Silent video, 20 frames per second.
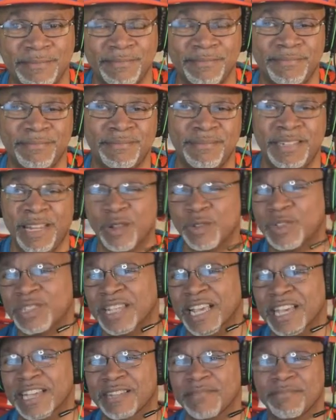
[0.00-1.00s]
don't
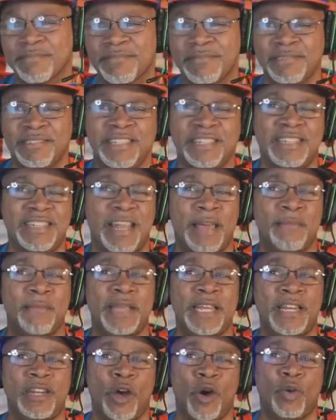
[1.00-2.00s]
say it. Just let me
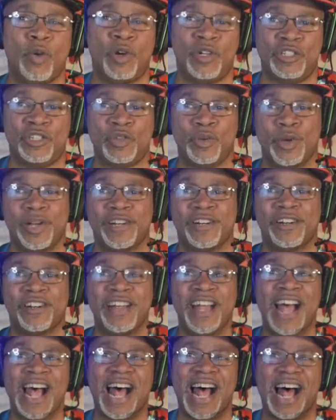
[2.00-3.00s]
know on Twitter.
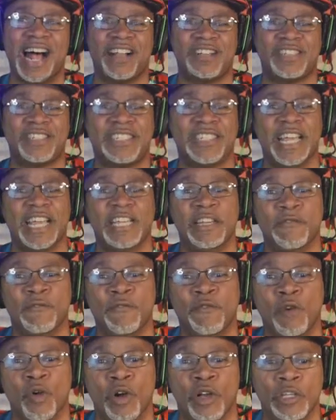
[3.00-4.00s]
I'll say it
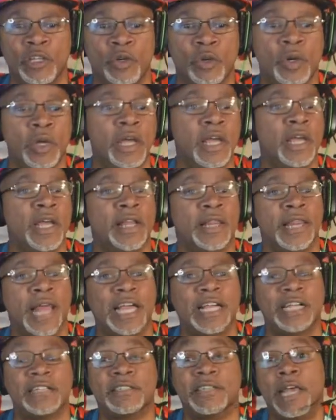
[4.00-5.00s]
for you. Like
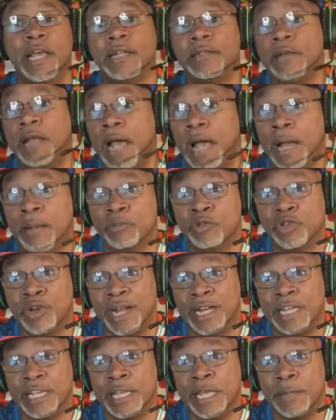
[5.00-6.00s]
I said, I'm trying
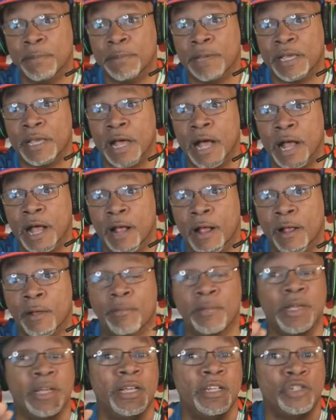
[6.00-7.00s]
to keep it calm,
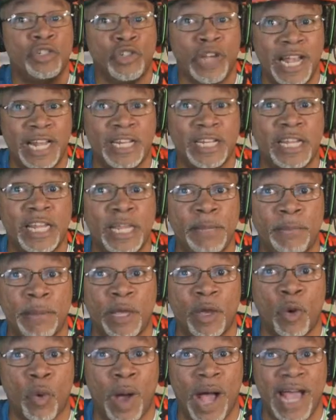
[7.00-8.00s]
trying to keep it
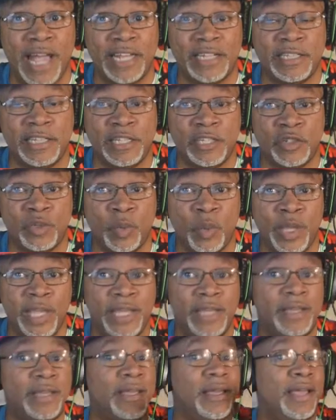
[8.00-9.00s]
quiet this
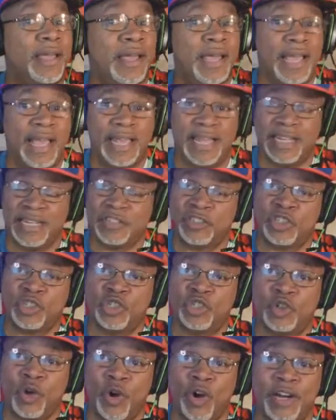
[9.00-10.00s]
week.
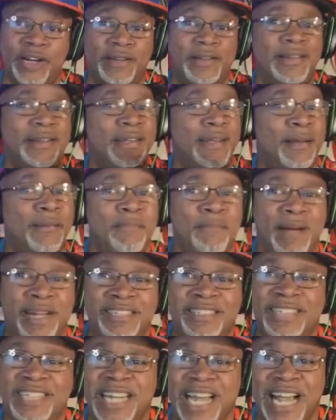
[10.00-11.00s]
Short, my
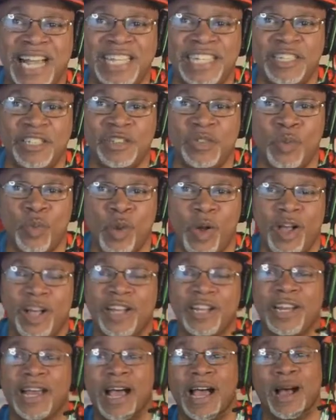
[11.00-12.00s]
Giants
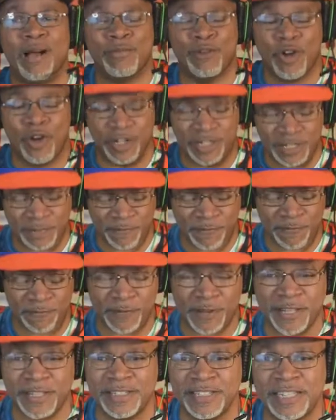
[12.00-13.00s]
won. I'm going to f-
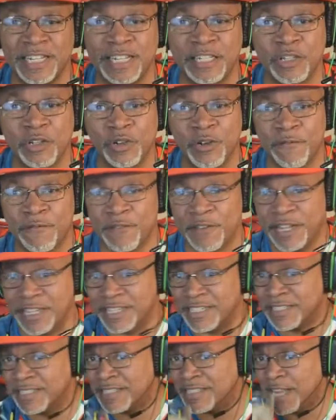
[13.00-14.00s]
continue to
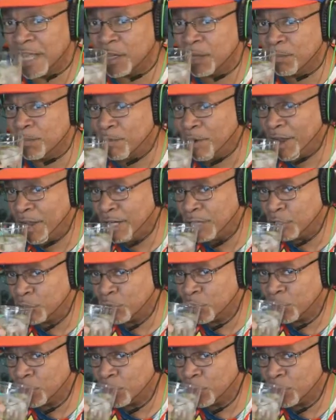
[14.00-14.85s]
finish celebrating.